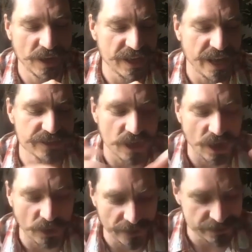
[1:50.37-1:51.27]
as
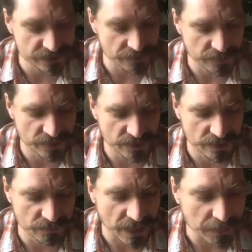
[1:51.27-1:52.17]
always,
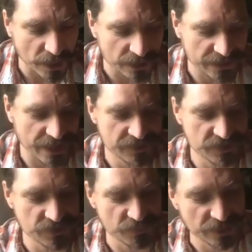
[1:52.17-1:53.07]
my podcast
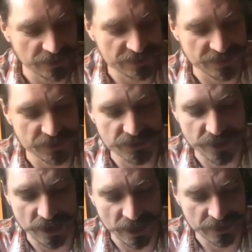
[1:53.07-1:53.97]
is really centered
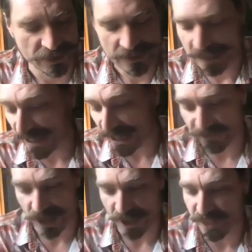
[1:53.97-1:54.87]
on kind
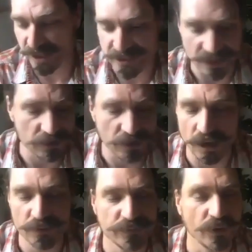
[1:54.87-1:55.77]
of authentic
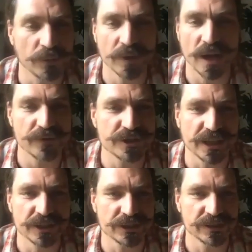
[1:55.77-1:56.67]
long form
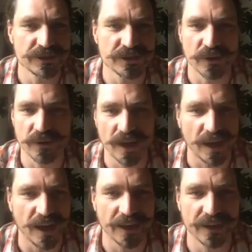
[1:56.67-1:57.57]
conversation. So
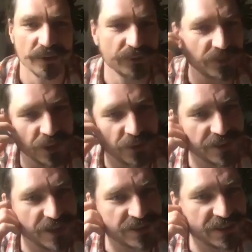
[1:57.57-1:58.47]
I don't, it
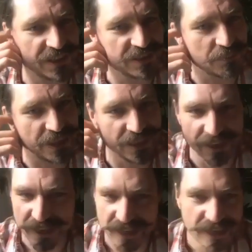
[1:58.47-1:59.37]
doesn't need to
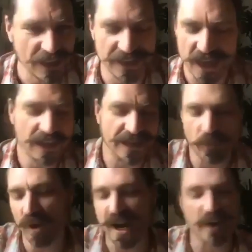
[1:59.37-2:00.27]
be like
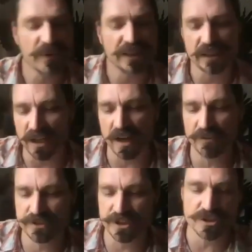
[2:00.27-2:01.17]
what I really
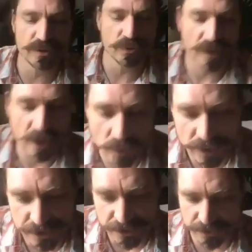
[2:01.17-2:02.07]
love to do and what I
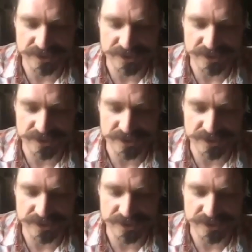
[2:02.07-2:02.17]
want to do is